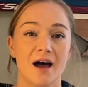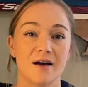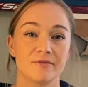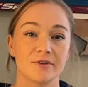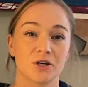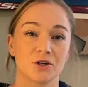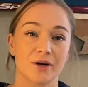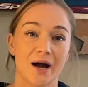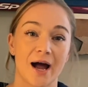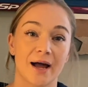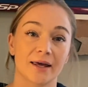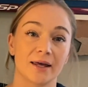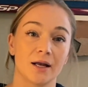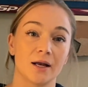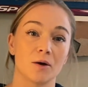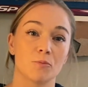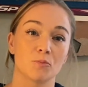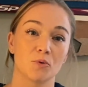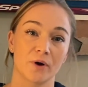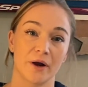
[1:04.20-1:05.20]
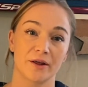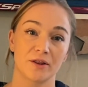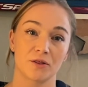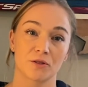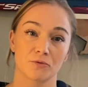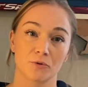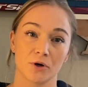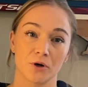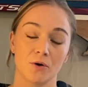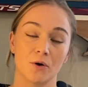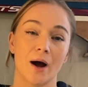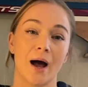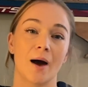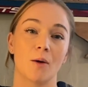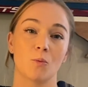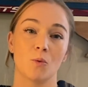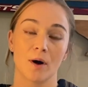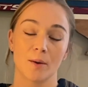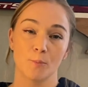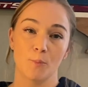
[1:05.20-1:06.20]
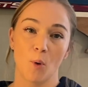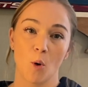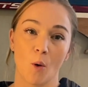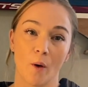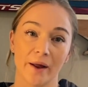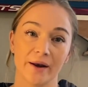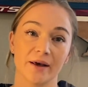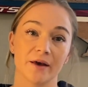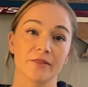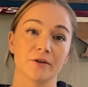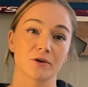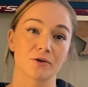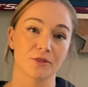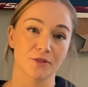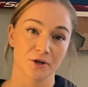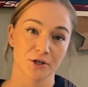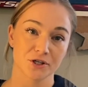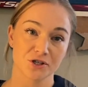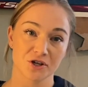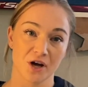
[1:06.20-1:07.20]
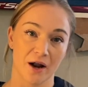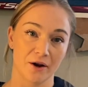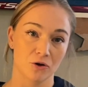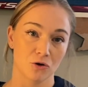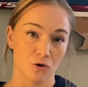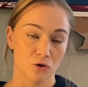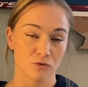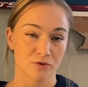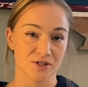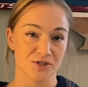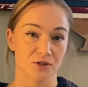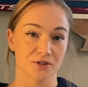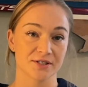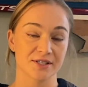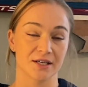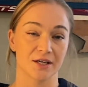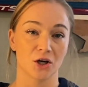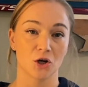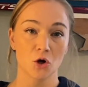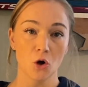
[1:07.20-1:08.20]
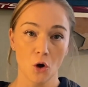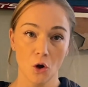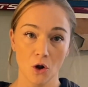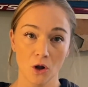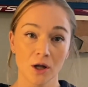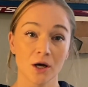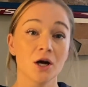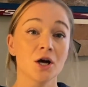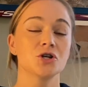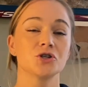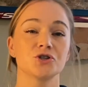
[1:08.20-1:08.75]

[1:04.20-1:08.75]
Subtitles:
the Kraken break through at one point, and their third shot on goal results in a goal.